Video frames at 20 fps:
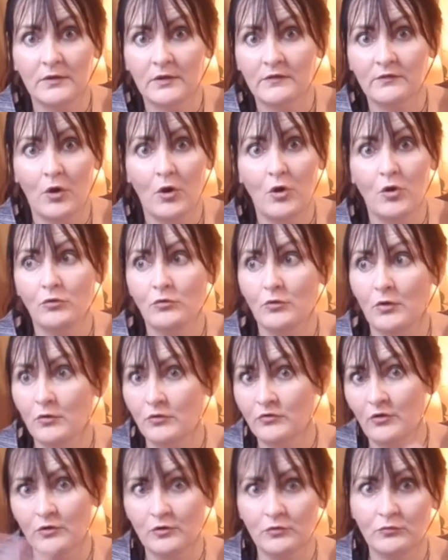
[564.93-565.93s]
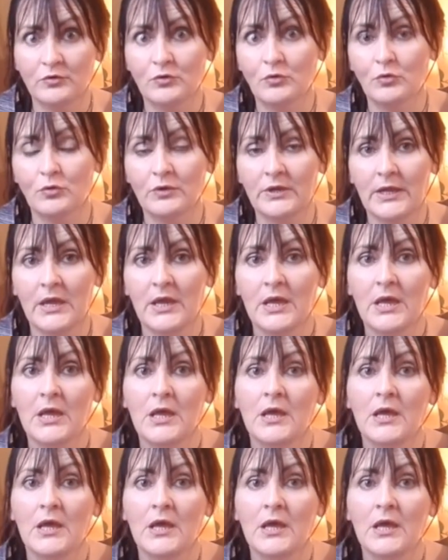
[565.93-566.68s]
its own total recording.